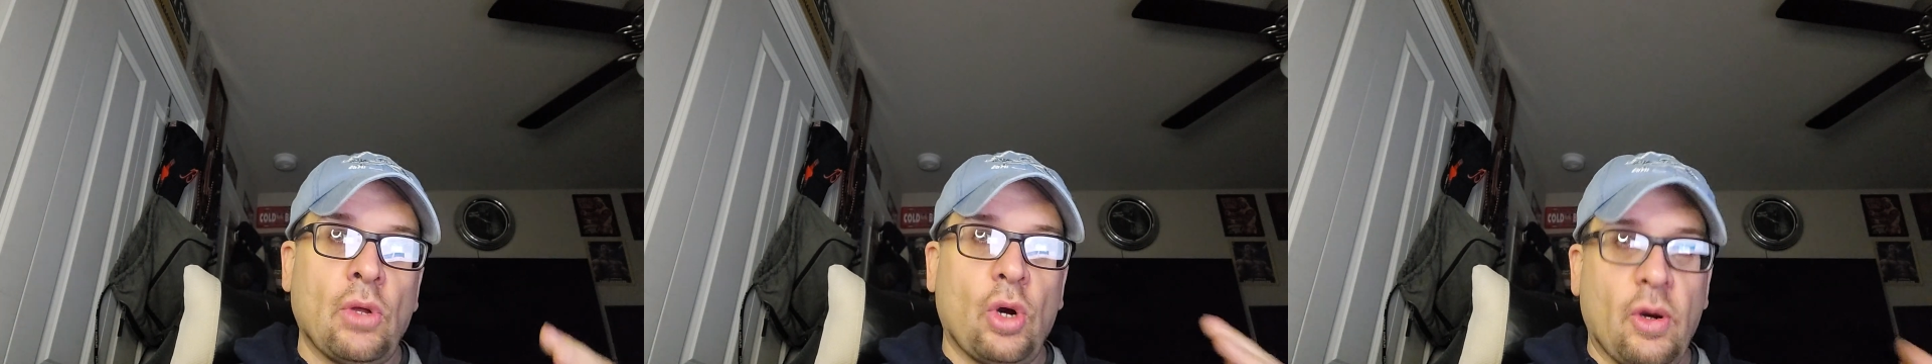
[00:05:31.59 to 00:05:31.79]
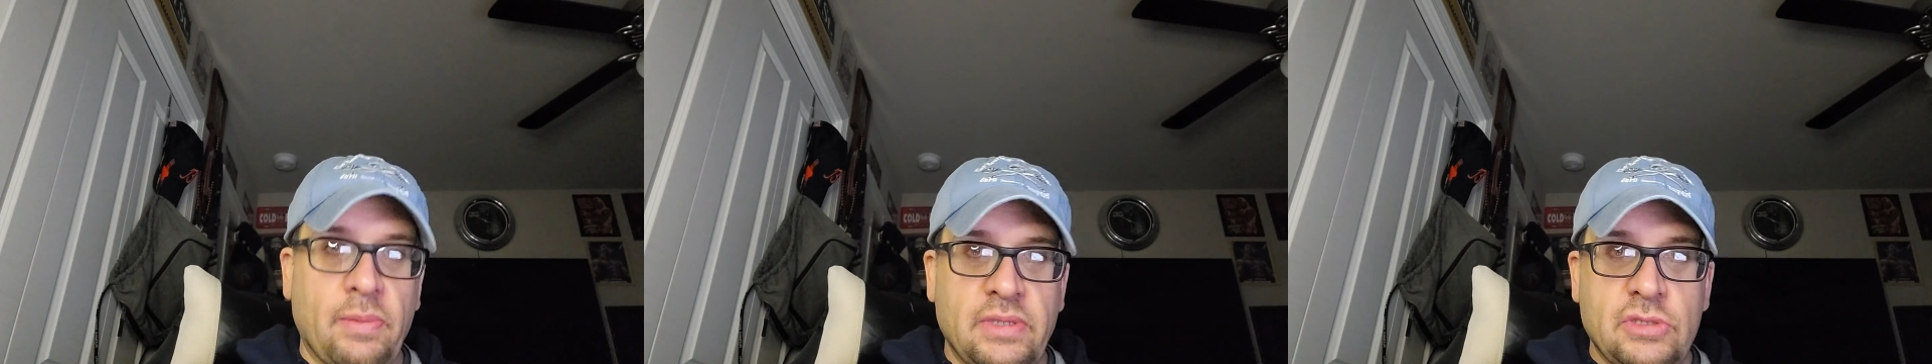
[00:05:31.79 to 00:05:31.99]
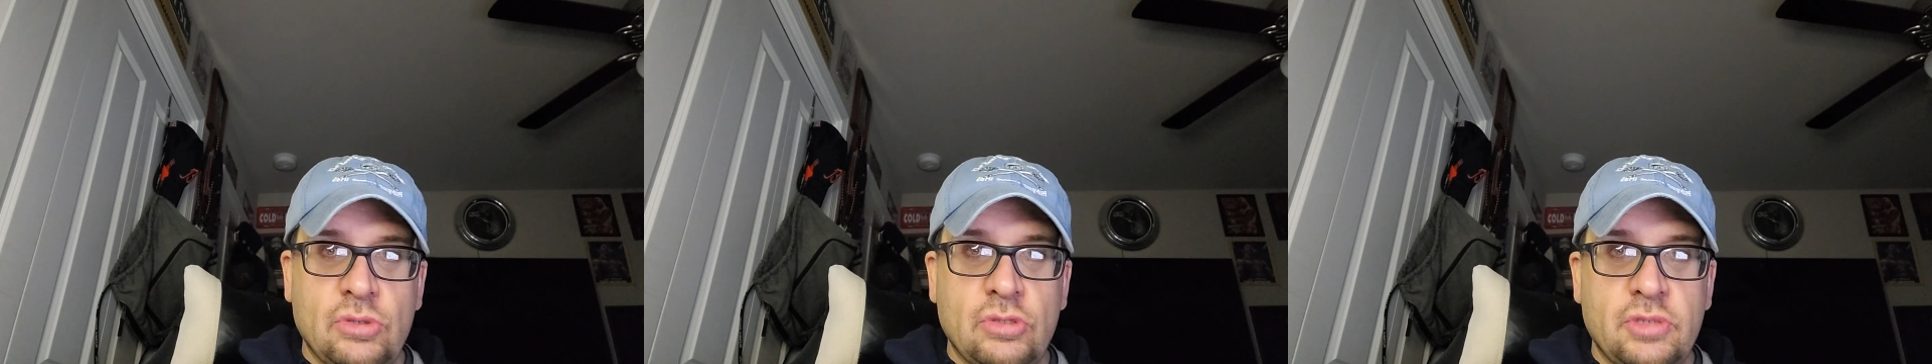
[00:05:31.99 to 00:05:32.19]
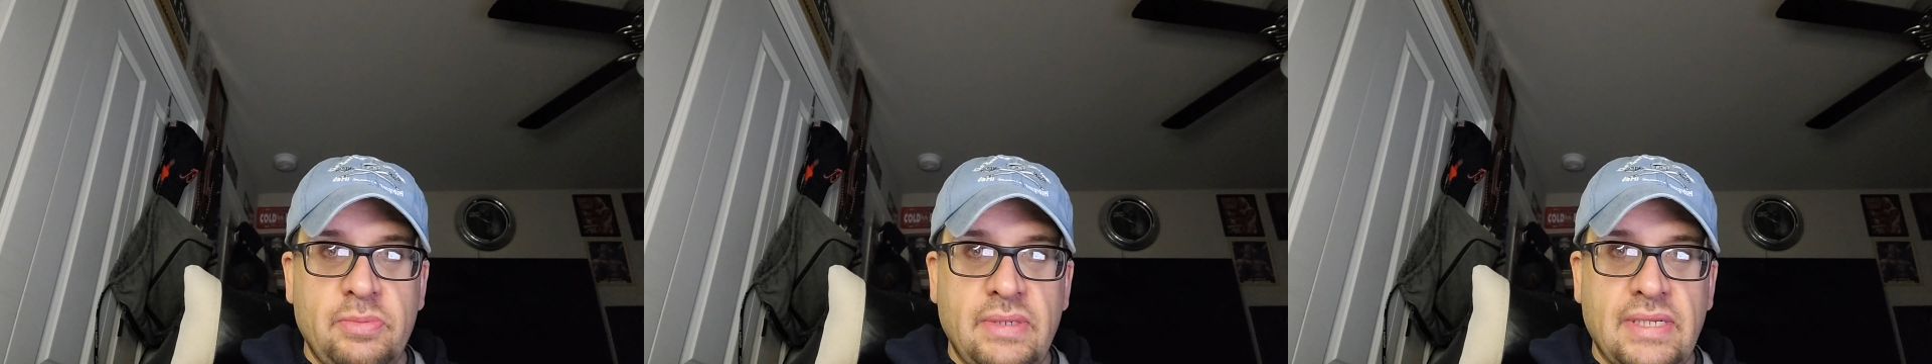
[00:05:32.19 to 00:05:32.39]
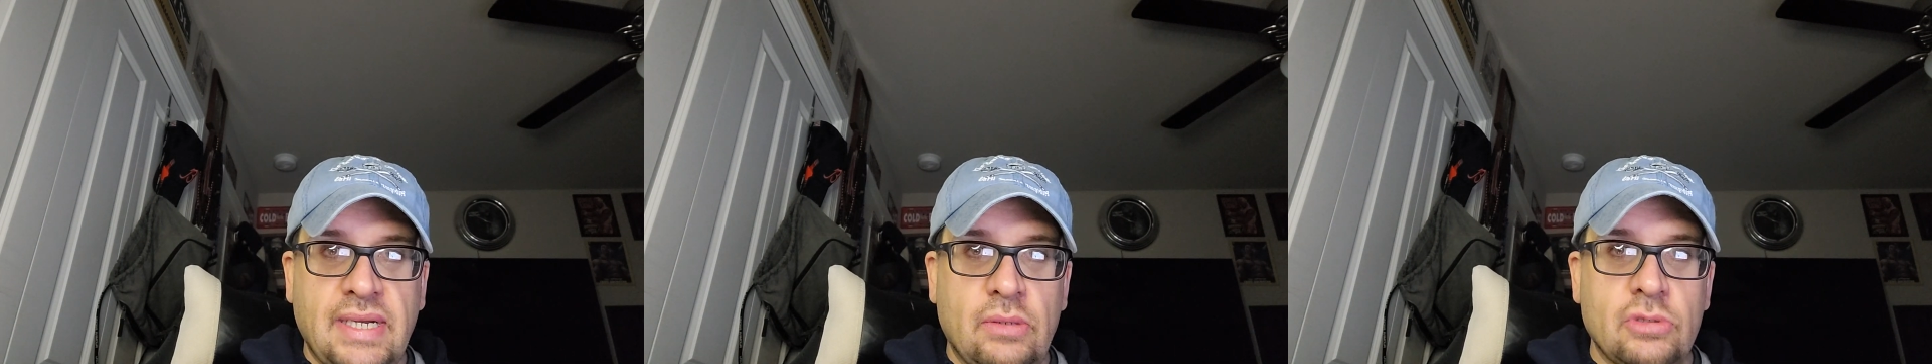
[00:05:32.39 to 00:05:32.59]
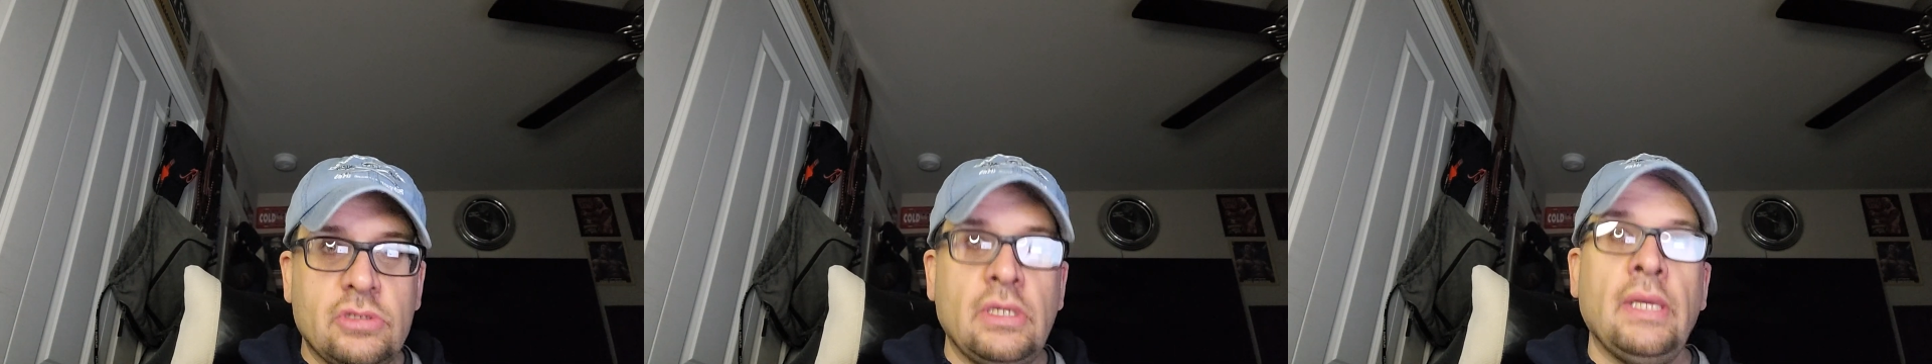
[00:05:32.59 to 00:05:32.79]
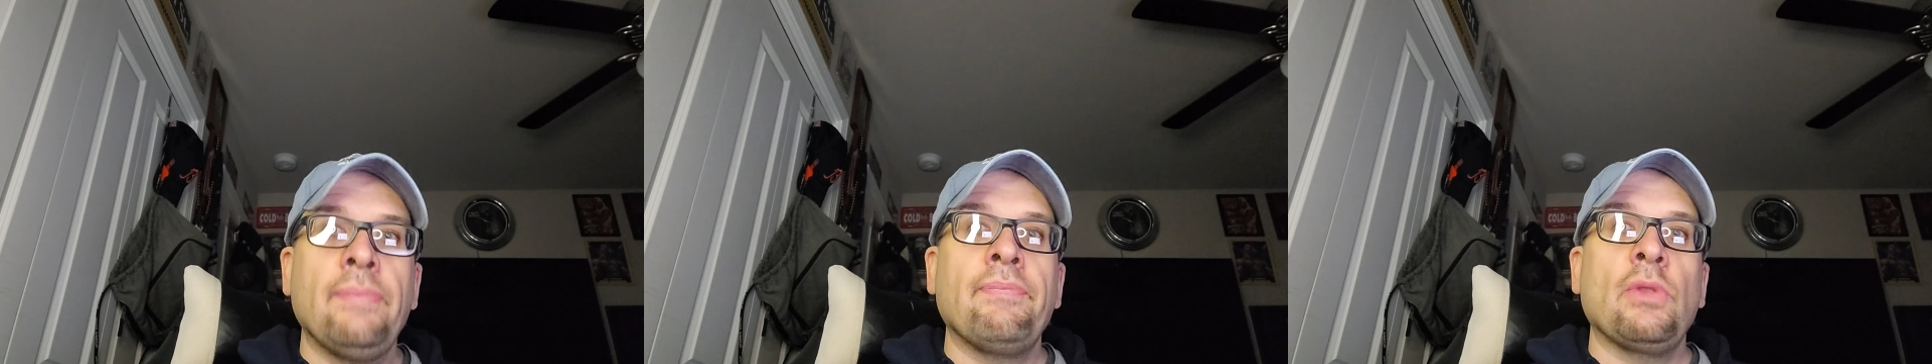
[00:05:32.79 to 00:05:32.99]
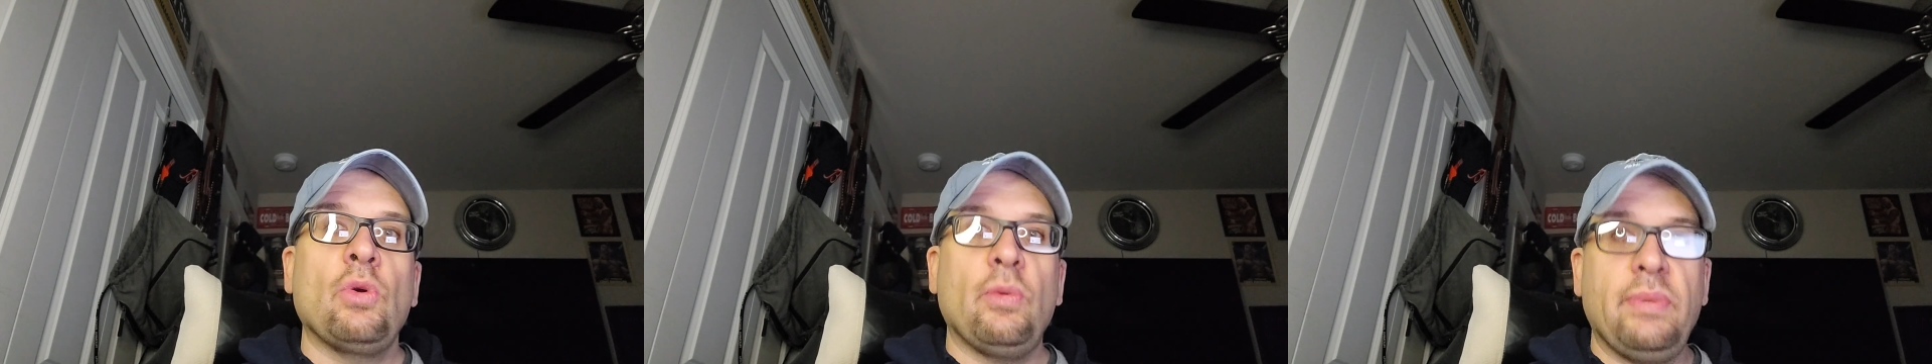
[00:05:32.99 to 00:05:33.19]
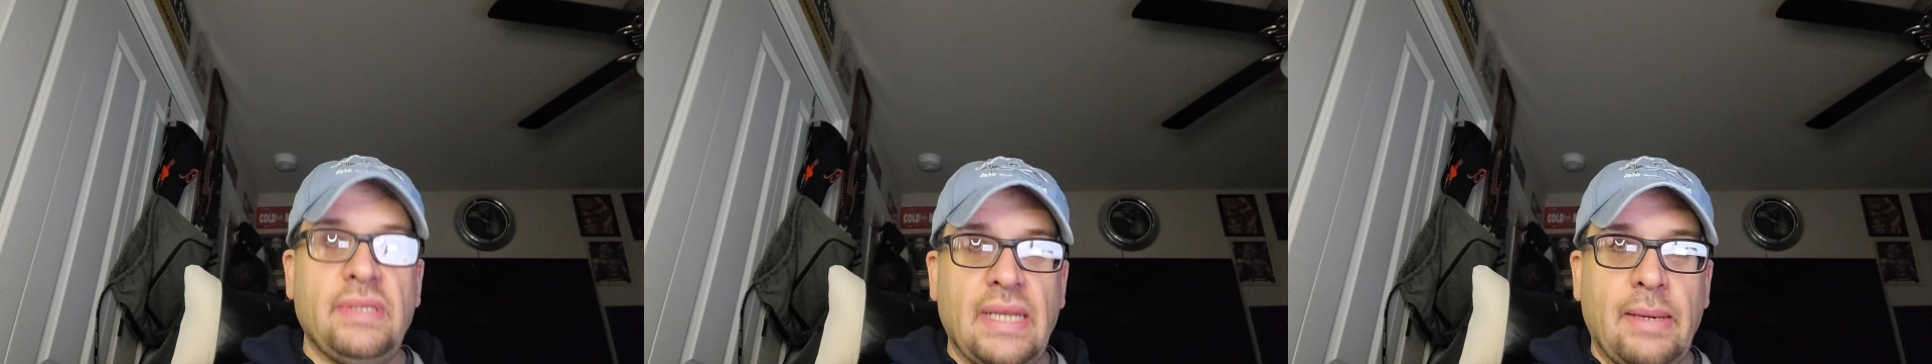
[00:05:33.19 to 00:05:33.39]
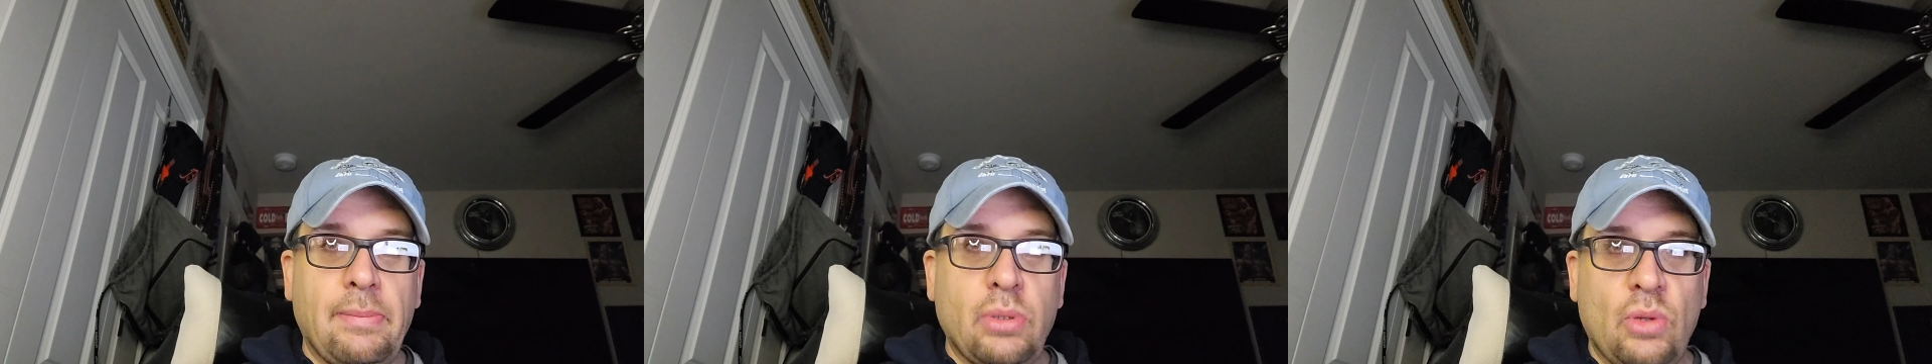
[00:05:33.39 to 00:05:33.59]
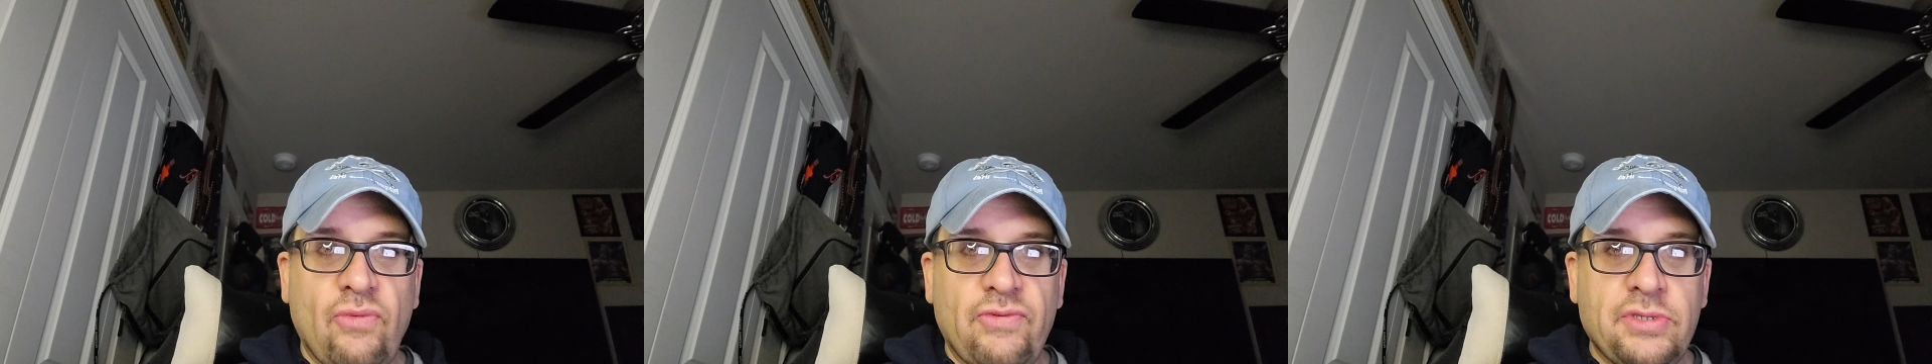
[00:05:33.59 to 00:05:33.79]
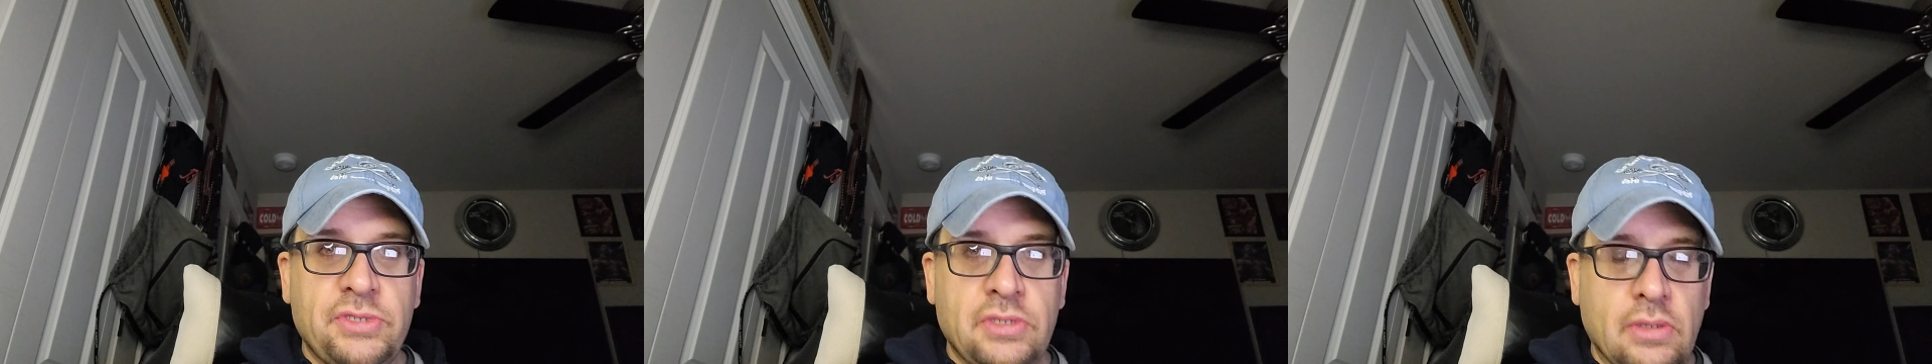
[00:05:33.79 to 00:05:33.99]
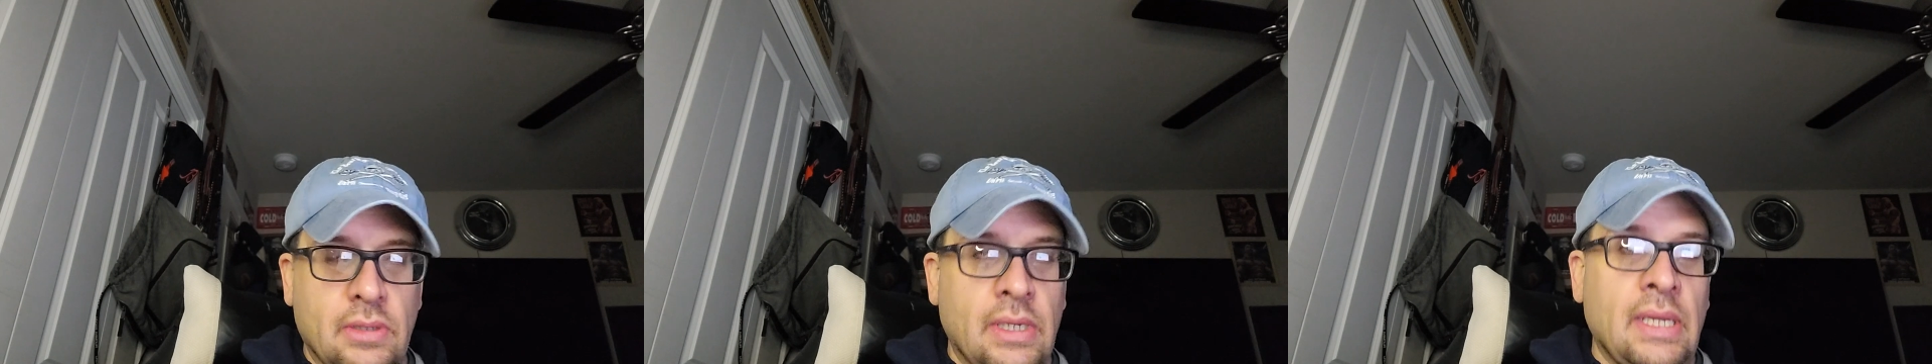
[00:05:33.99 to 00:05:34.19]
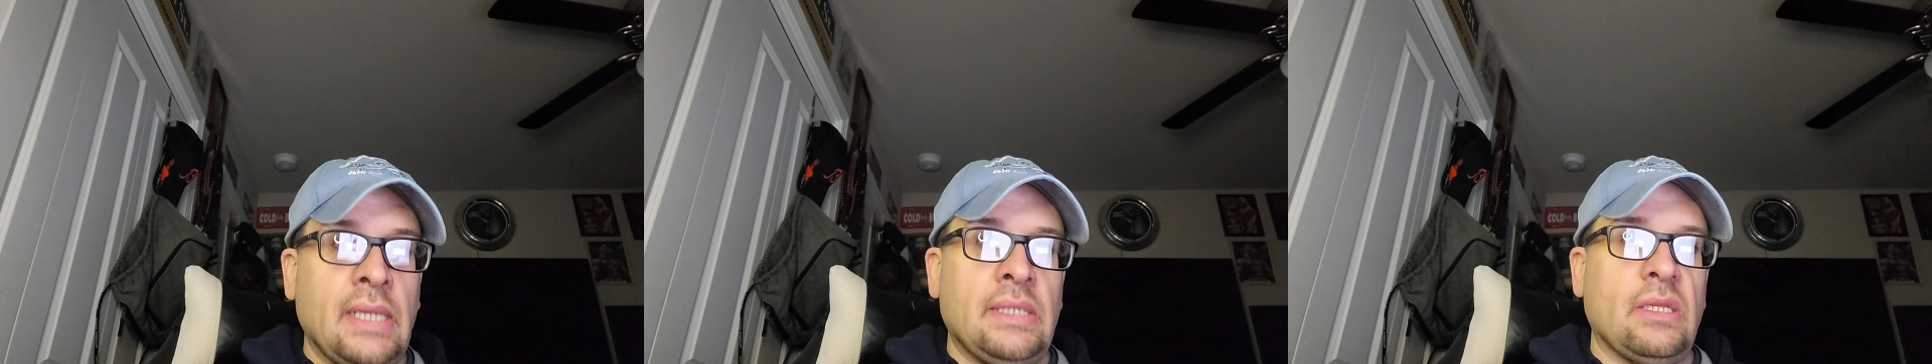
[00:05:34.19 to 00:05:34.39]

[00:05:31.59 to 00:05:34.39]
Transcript: All my social media accounts will be down below for sure.